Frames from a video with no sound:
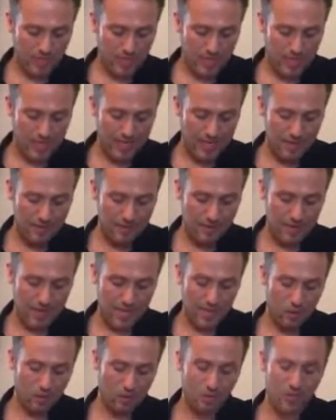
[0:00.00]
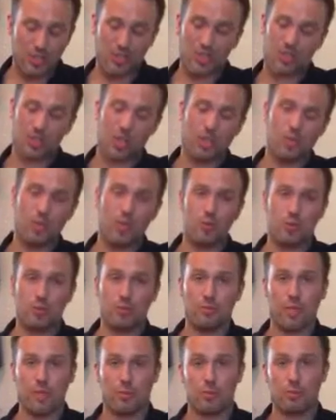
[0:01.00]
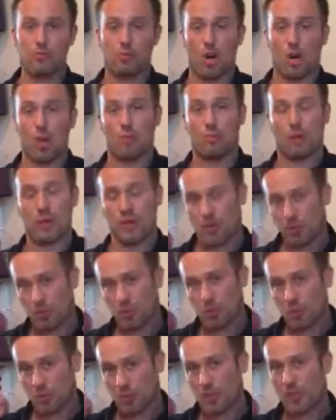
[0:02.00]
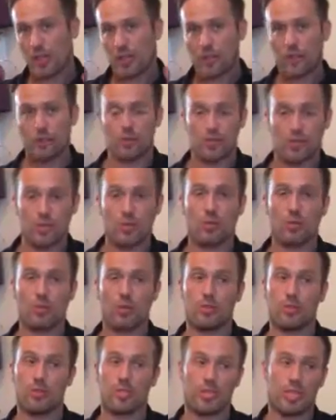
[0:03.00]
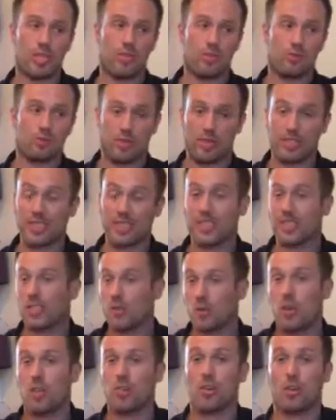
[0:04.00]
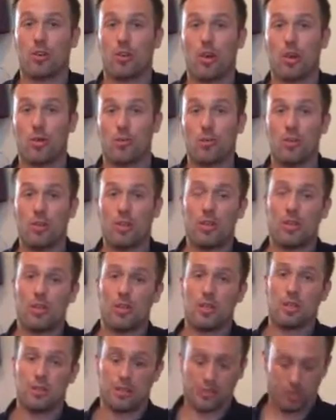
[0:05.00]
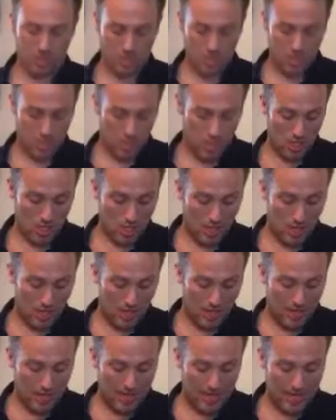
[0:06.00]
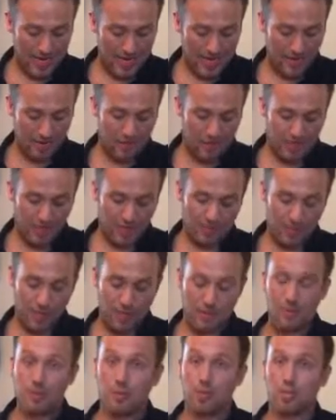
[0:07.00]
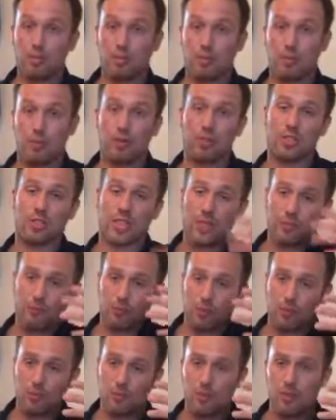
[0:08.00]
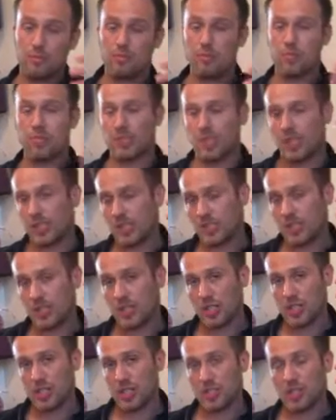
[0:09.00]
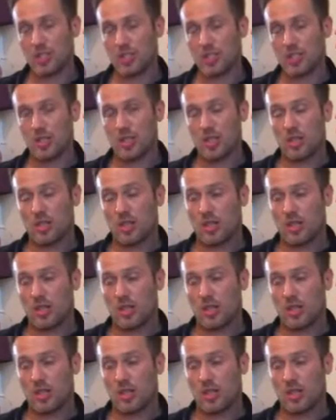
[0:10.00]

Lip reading: I always sort of knew something was wrong, but I wasn't with it enough to understand exactly what had gone on. So I used to be in memory trouble, sight problems, tinnitus.